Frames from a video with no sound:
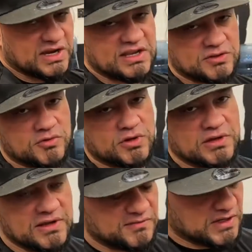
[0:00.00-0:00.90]
get through the
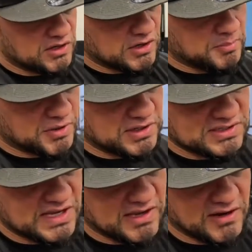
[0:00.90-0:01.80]
lift and you can
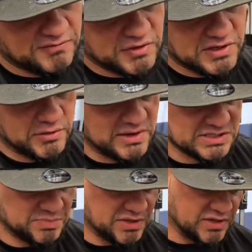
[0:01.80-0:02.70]
take it off during your
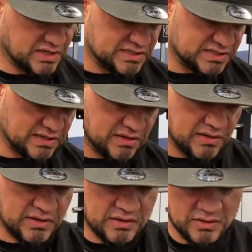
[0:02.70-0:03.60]
rest periods.
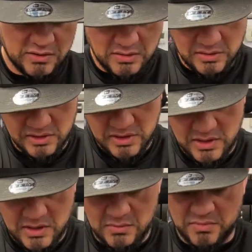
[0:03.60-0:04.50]

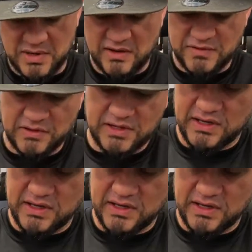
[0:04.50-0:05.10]
But now if you look at it